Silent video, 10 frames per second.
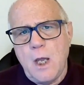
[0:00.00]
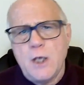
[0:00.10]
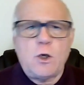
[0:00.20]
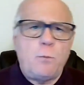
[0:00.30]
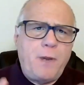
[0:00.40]

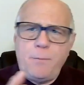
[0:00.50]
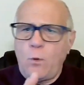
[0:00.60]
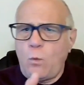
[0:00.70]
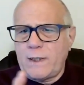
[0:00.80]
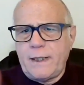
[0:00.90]
So
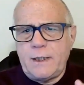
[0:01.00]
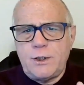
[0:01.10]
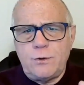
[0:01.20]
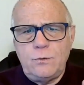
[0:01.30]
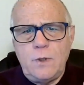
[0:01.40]
people, what they
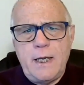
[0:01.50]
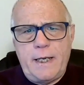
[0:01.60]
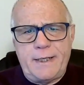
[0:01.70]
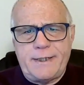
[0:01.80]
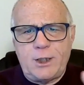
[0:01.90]
do
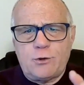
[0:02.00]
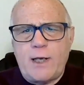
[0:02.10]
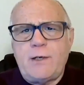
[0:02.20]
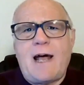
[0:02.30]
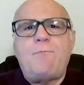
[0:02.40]
is they
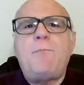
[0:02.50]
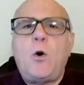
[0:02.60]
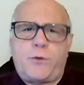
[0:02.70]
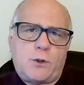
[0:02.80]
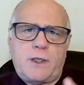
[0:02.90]
try to have
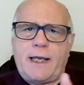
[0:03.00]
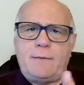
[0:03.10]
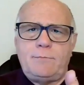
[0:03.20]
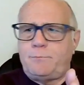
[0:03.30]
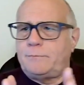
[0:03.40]
both. So they,
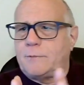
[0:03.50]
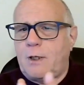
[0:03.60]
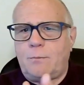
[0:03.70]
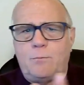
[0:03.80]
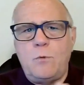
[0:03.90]

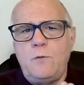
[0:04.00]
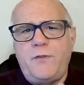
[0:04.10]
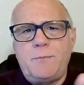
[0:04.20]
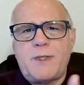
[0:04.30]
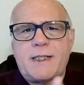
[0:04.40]
move
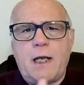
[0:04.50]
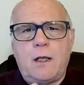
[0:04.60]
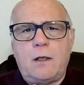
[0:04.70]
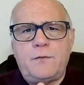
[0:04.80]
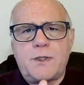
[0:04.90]

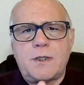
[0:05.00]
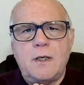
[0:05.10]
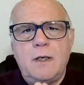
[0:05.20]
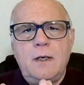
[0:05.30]
themselves